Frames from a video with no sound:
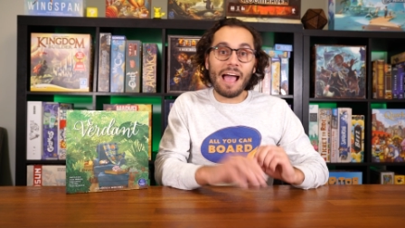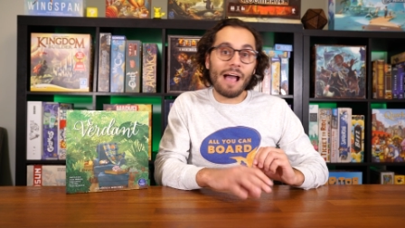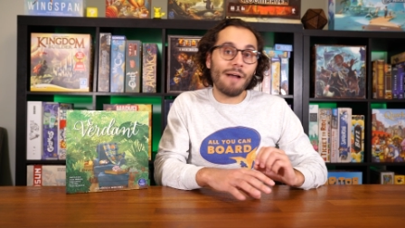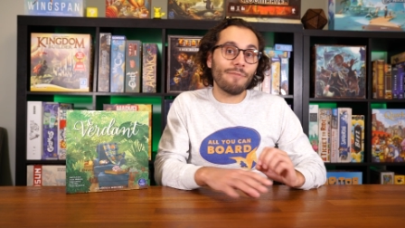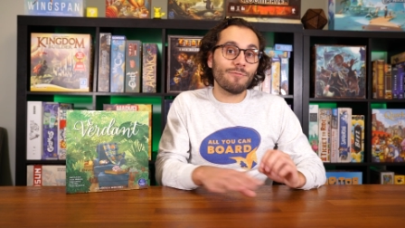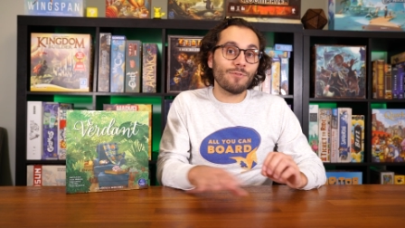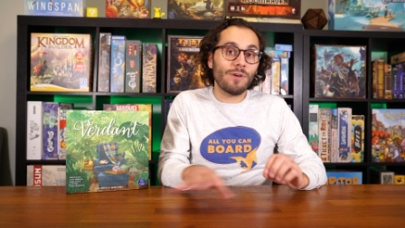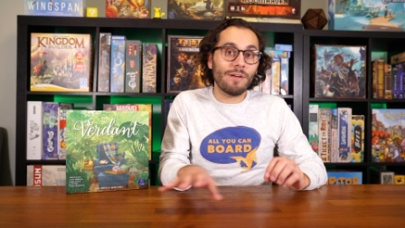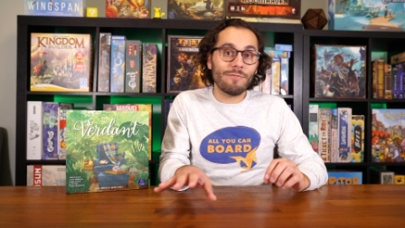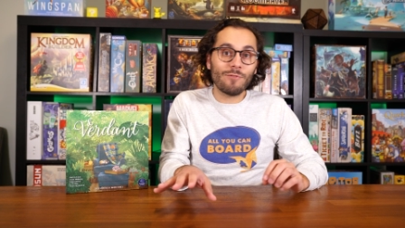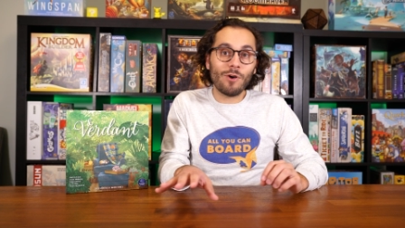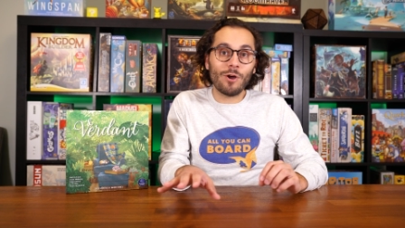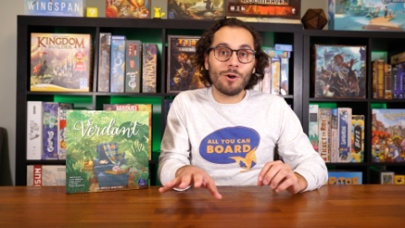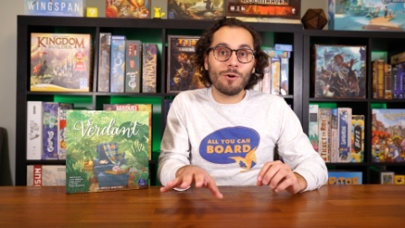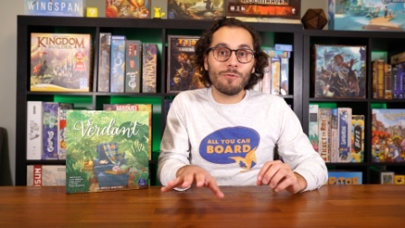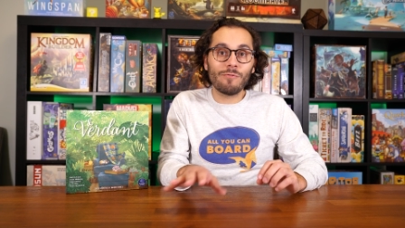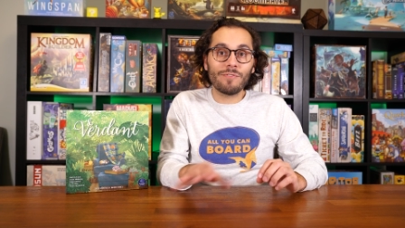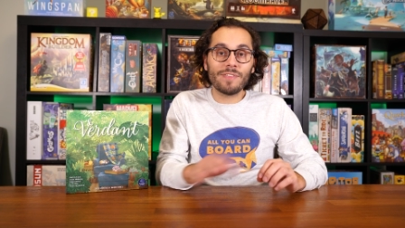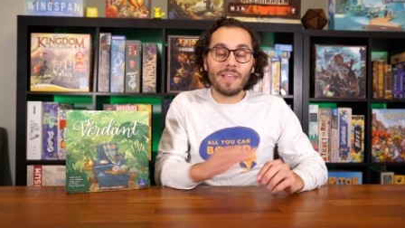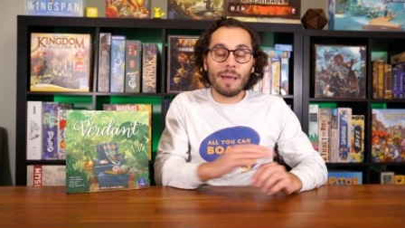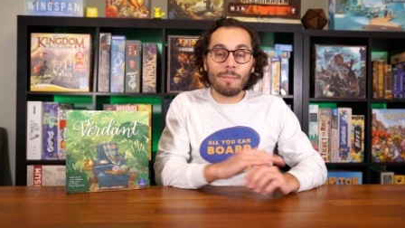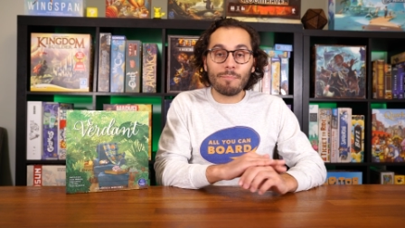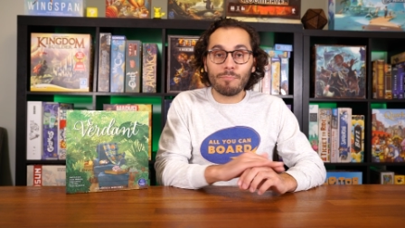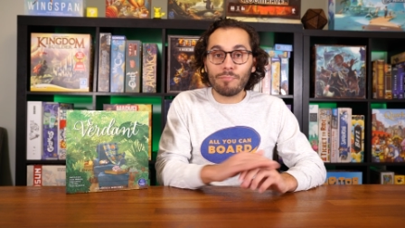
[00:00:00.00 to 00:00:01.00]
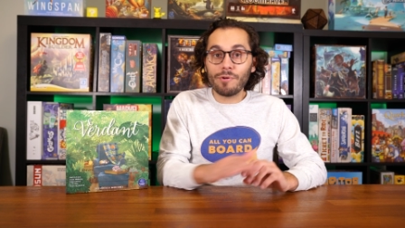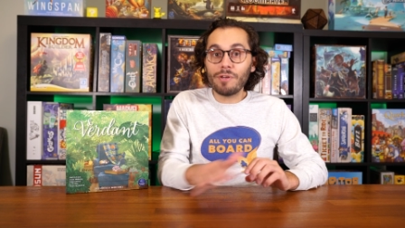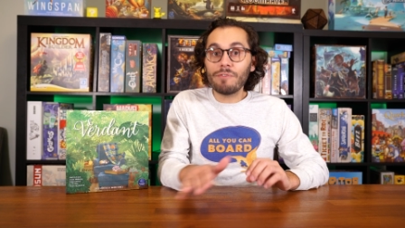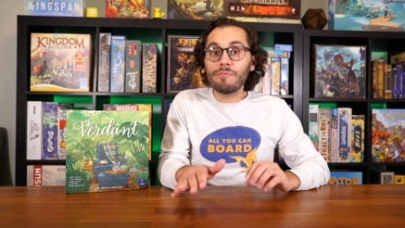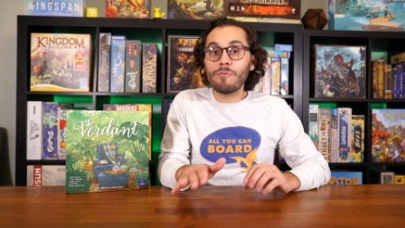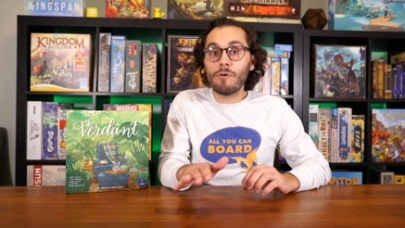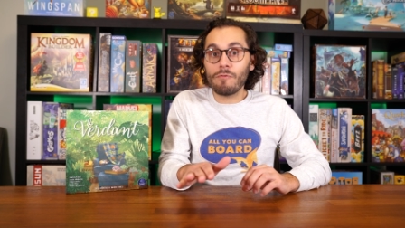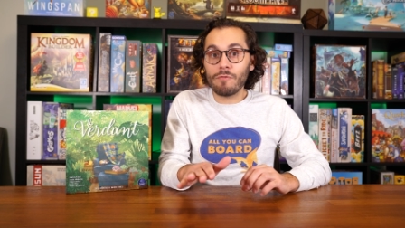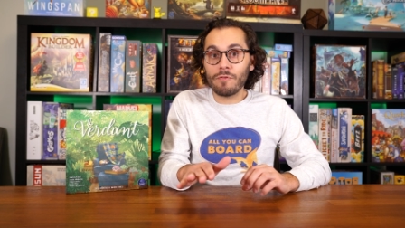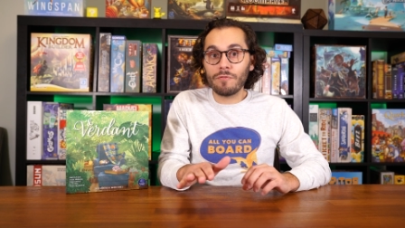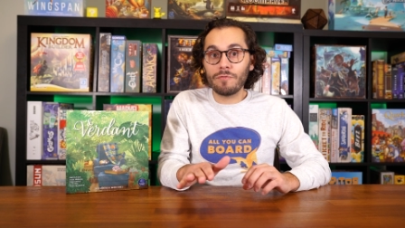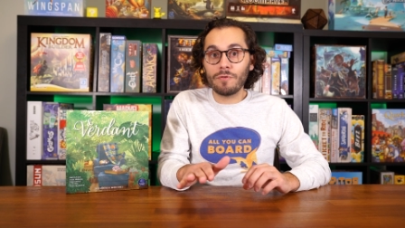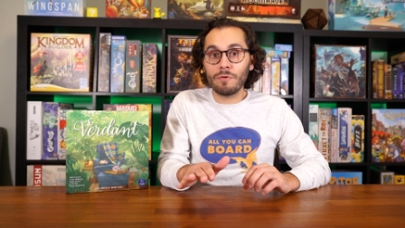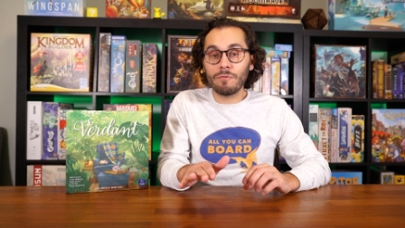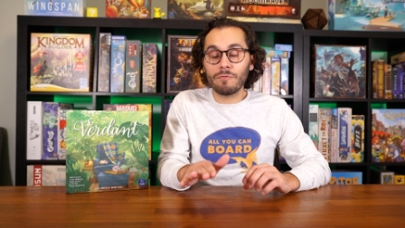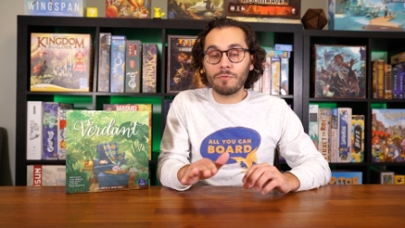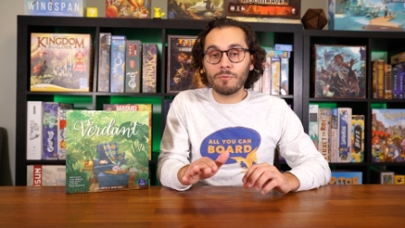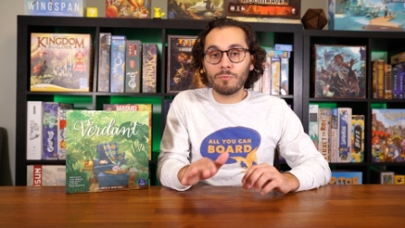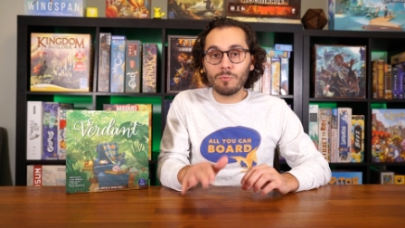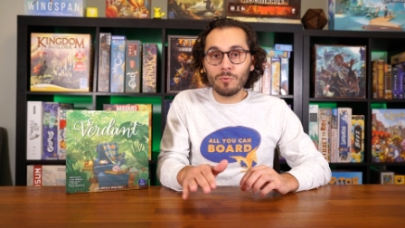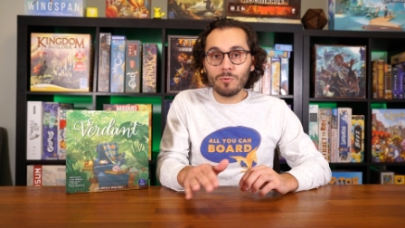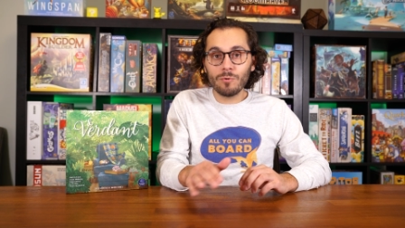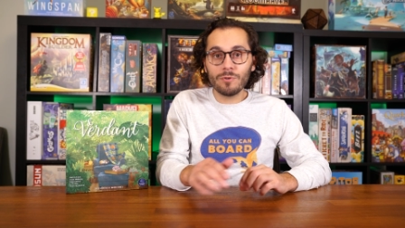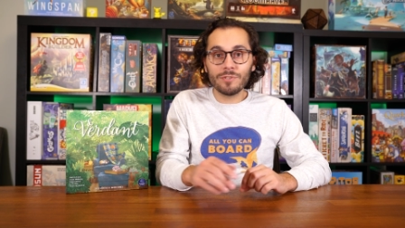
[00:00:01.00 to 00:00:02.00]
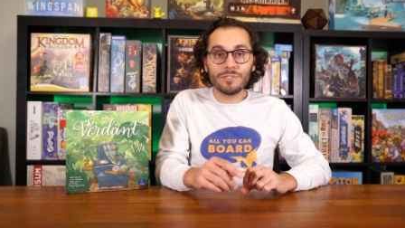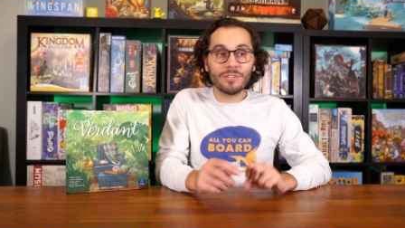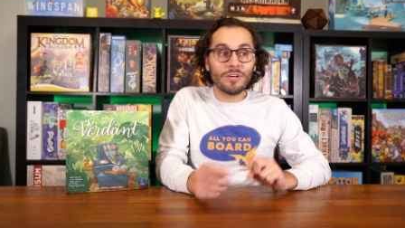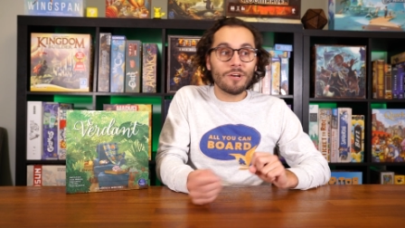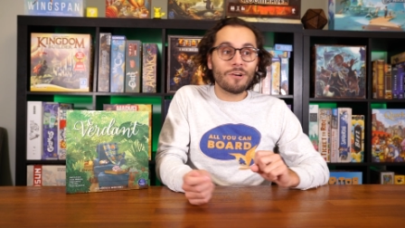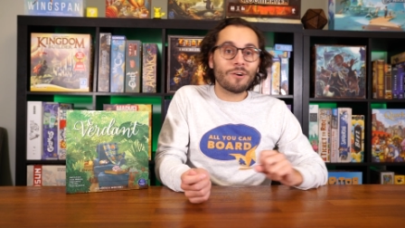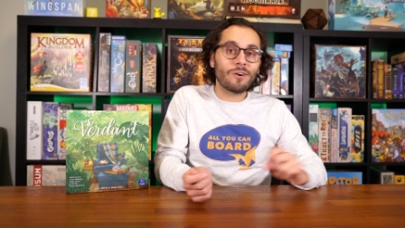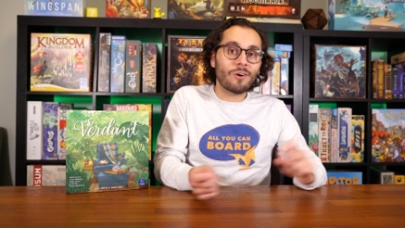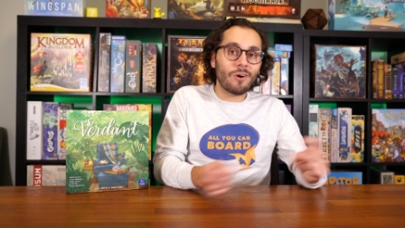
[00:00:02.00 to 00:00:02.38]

After I've gone over that brief overview of the rules,